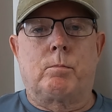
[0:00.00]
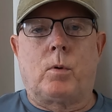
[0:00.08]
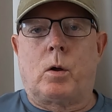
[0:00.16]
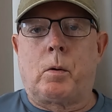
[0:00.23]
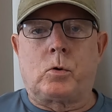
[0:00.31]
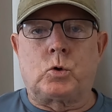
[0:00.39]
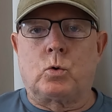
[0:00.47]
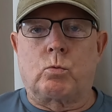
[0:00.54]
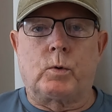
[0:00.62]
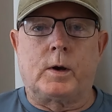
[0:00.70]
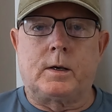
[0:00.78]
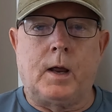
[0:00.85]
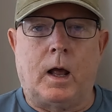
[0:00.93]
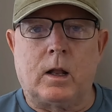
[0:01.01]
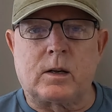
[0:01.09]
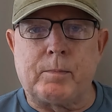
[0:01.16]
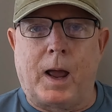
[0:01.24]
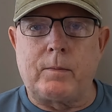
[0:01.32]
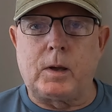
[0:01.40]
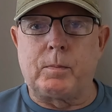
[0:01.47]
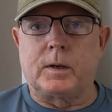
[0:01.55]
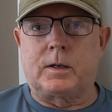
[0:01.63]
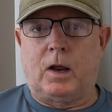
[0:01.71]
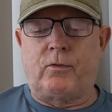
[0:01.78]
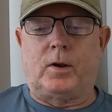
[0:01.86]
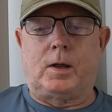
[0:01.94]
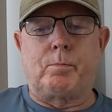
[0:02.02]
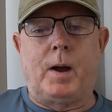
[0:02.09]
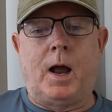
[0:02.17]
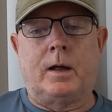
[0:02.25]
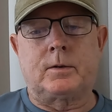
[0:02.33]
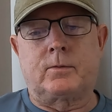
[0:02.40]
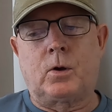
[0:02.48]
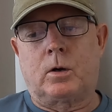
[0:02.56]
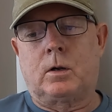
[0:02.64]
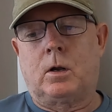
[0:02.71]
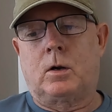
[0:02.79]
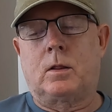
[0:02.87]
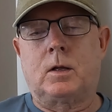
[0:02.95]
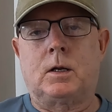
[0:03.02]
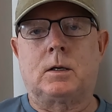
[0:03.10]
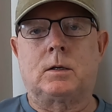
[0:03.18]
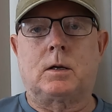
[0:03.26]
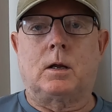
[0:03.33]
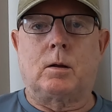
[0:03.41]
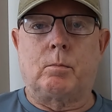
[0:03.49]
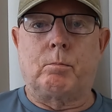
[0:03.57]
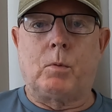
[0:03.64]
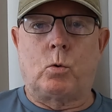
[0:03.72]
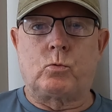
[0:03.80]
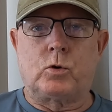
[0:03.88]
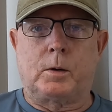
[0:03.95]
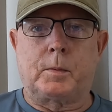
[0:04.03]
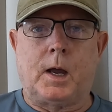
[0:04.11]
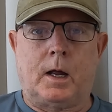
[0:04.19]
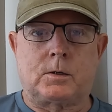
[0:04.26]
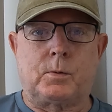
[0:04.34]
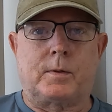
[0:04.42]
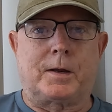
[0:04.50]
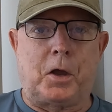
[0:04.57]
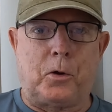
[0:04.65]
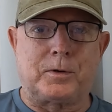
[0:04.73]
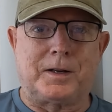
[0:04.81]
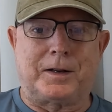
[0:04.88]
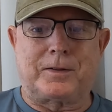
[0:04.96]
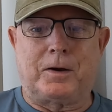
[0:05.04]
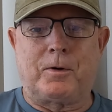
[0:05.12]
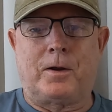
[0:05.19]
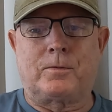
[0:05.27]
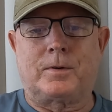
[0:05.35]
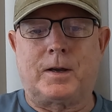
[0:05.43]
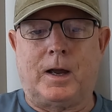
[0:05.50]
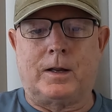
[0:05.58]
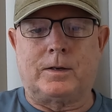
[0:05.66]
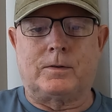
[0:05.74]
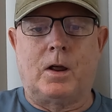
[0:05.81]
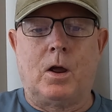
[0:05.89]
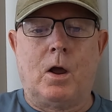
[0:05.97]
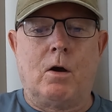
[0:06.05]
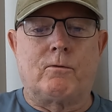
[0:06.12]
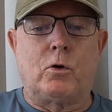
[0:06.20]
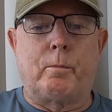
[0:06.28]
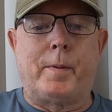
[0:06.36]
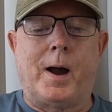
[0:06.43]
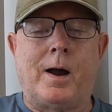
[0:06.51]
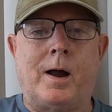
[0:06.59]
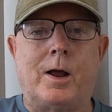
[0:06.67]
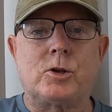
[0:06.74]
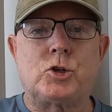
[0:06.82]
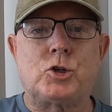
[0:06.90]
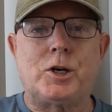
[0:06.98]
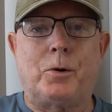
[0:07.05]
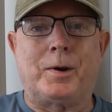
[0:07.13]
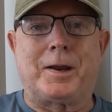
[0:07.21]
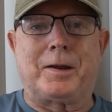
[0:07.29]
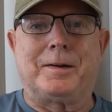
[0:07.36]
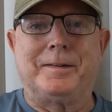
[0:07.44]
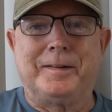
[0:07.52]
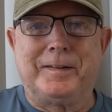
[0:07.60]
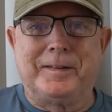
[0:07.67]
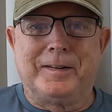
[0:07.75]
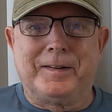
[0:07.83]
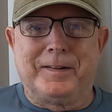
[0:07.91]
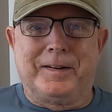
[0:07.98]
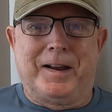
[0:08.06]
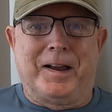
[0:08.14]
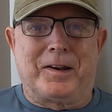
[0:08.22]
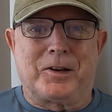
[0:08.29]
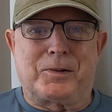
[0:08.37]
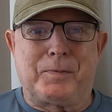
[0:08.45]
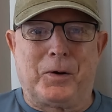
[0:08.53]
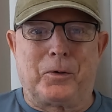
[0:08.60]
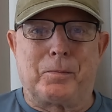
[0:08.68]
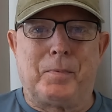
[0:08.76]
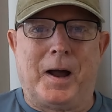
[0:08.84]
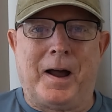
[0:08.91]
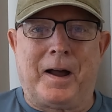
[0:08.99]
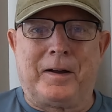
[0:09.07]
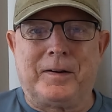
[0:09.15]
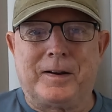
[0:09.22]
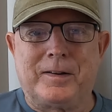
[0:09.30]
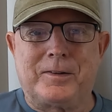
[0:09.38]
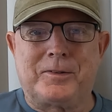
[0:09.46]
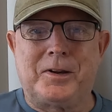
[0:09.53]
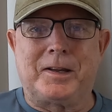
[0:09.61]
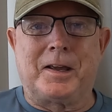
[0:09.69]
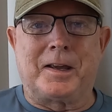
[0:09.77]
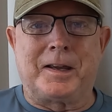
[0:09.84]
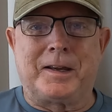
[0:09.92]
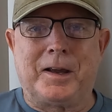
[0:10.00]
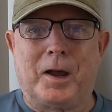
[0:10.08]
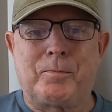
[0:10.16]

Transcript: I'm not sure, retailers maybe, but definitely bars have got a lot of these Malt Dream Casks where they go and select their own cask for Bar Te-Airigh. And it's spelled Bar Te-Airigh,